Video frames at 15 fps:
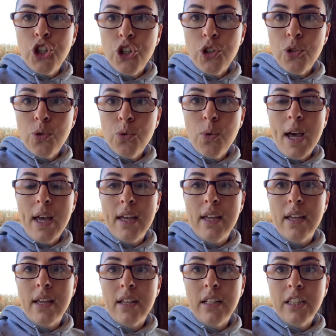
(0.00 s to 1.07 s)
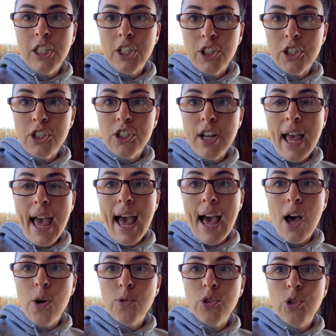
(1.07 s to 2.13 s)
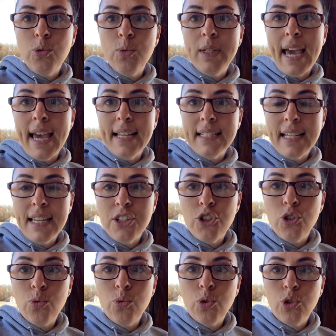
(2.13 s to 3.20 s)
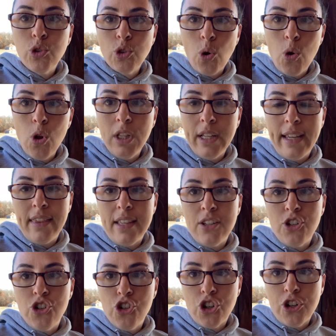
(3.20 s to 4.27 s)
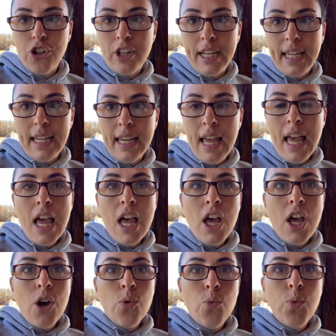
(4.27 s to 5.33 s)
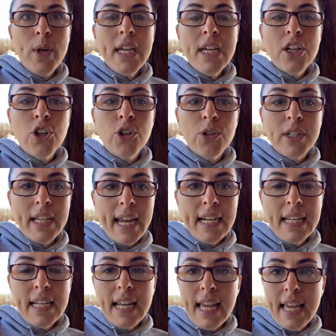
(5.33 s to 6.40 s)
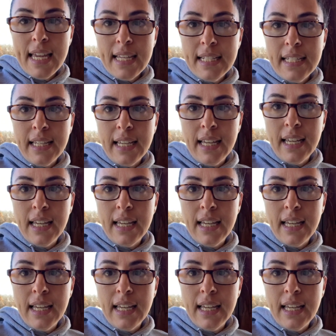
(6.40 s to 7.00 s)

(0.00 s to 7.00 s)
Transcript: to learn how to get into soul in this journey. We created it.